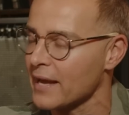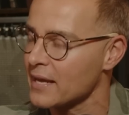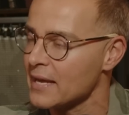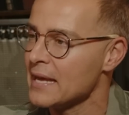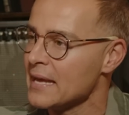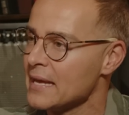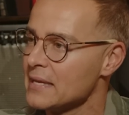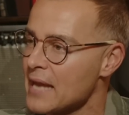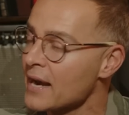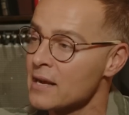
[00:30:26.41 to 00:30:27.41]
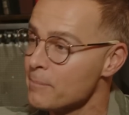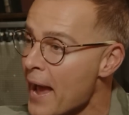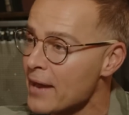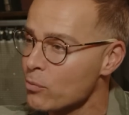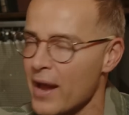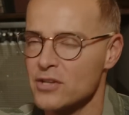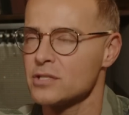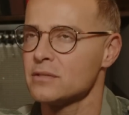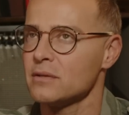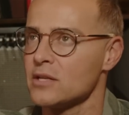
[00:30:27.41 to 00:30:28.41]
Like, not in a bad way.
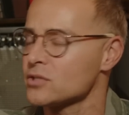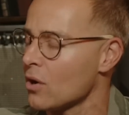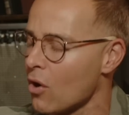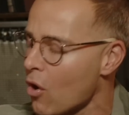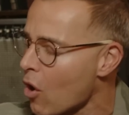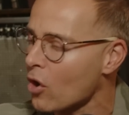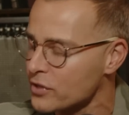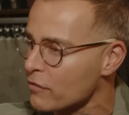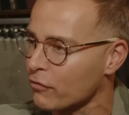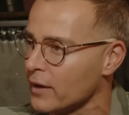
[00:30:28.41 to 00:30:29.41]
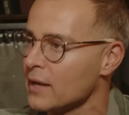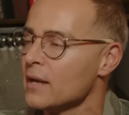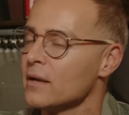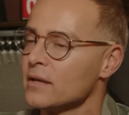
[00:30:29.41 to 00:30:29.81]
It's just it's all oh, different. Yeah